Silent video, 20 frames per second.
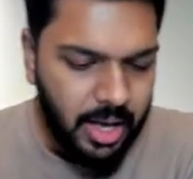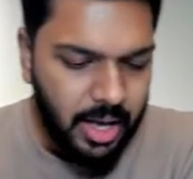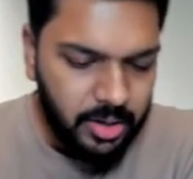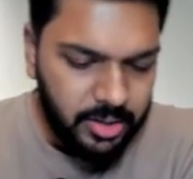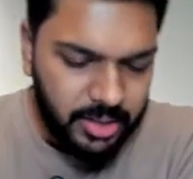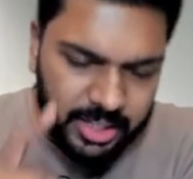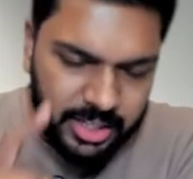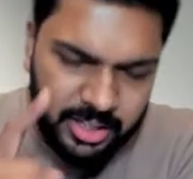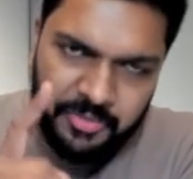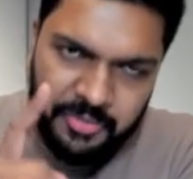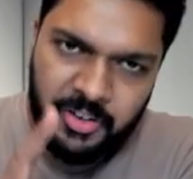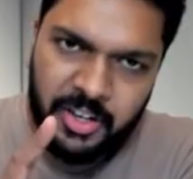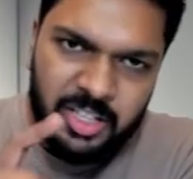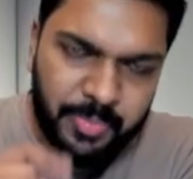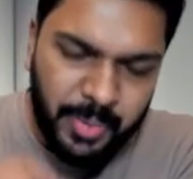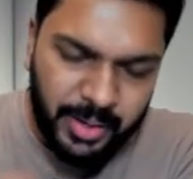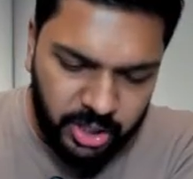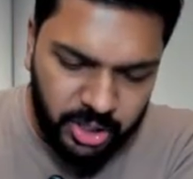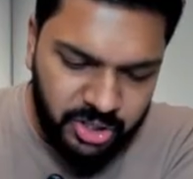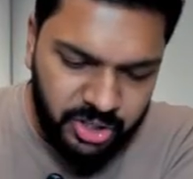That's the first
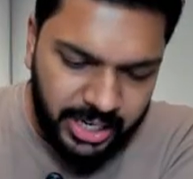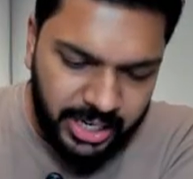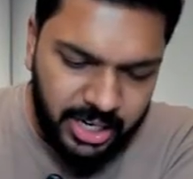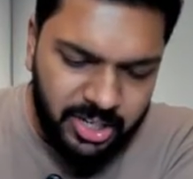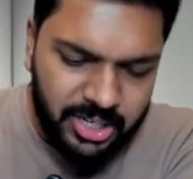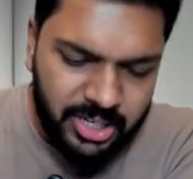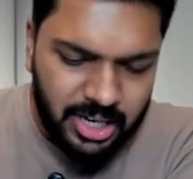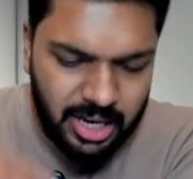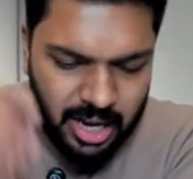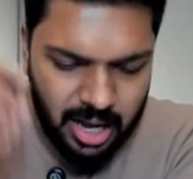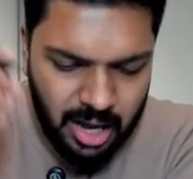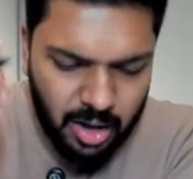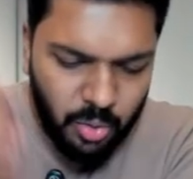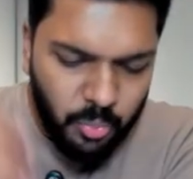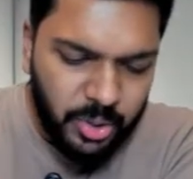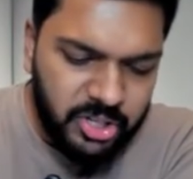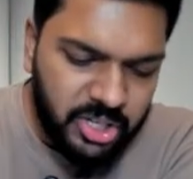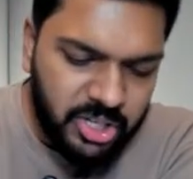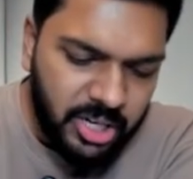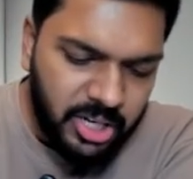major change
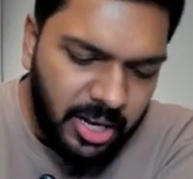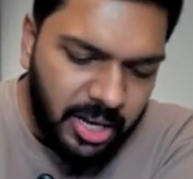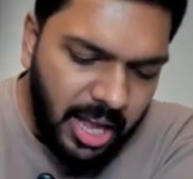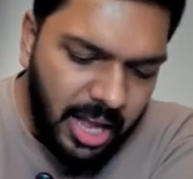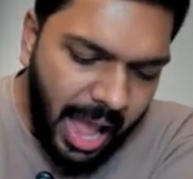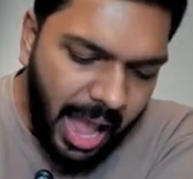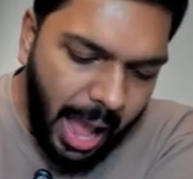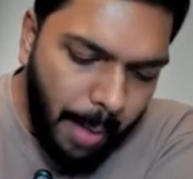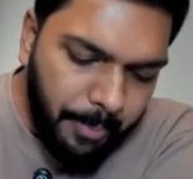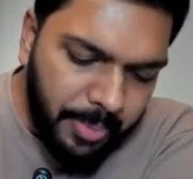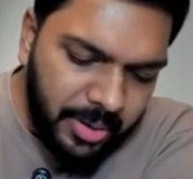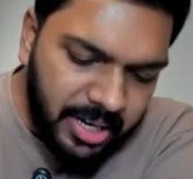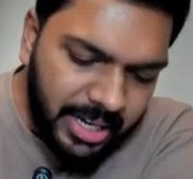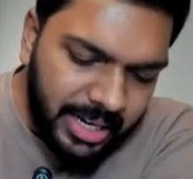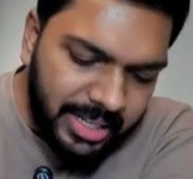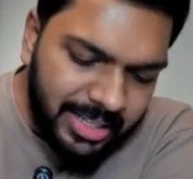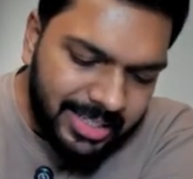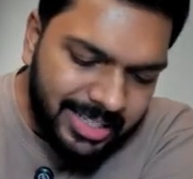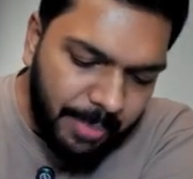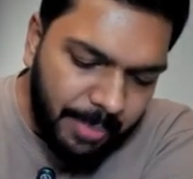which happened
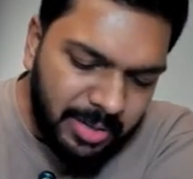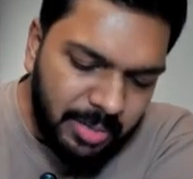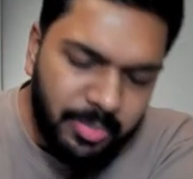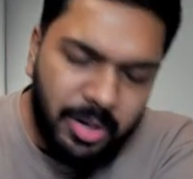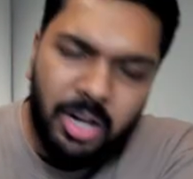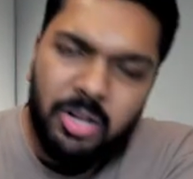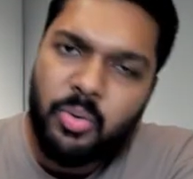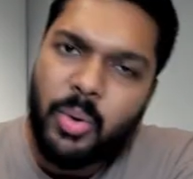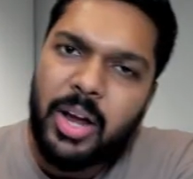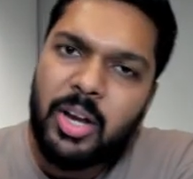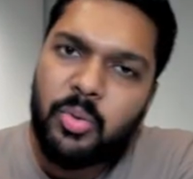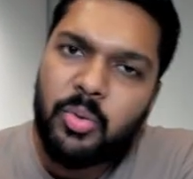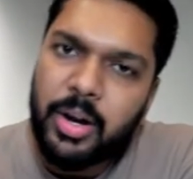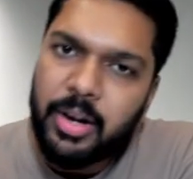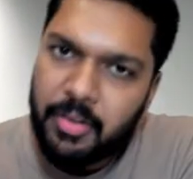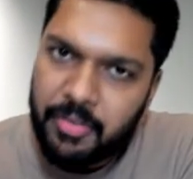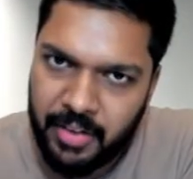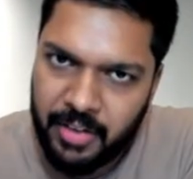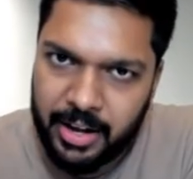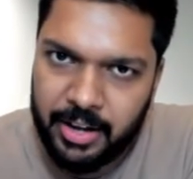in September
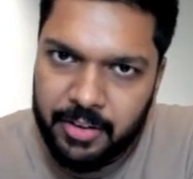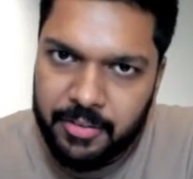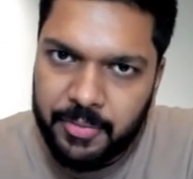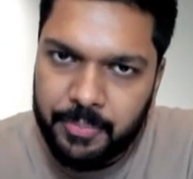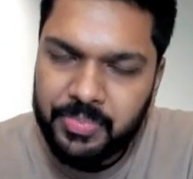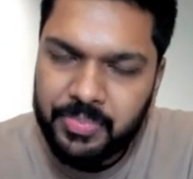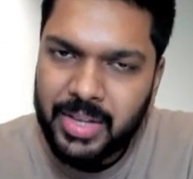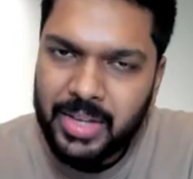2025.